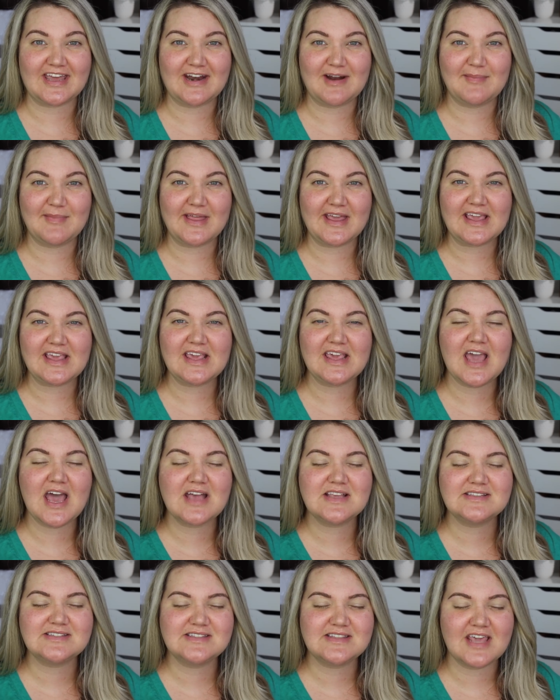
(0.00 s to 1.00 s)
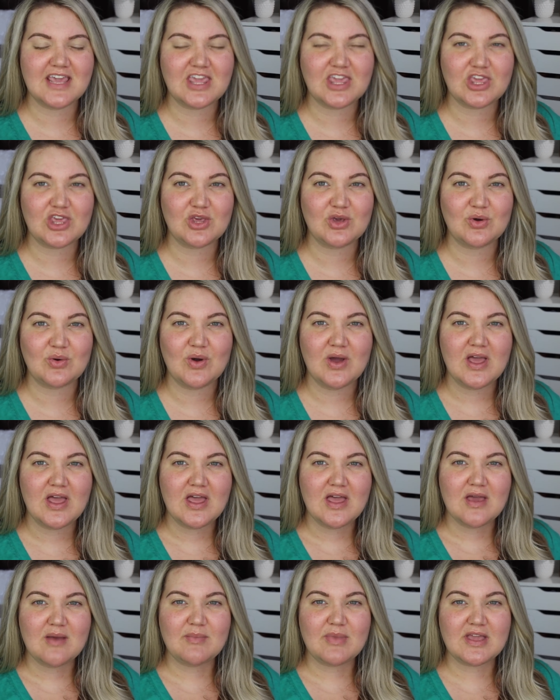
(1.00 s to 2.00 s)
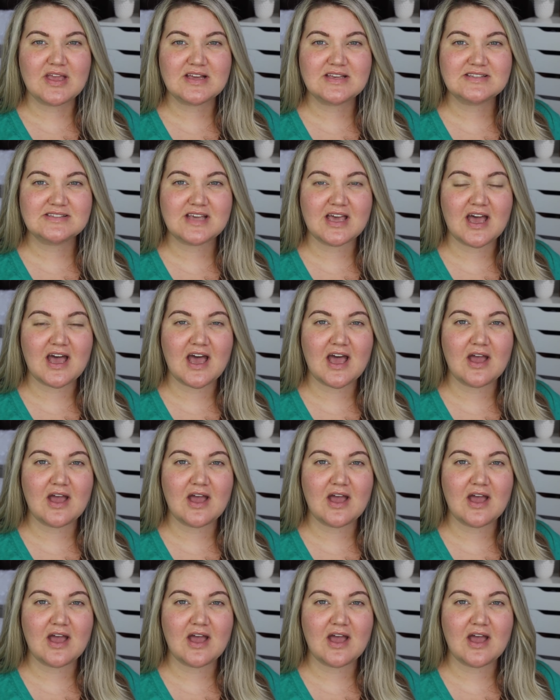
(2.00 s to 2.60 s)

And I'm like, yes, thank you. Because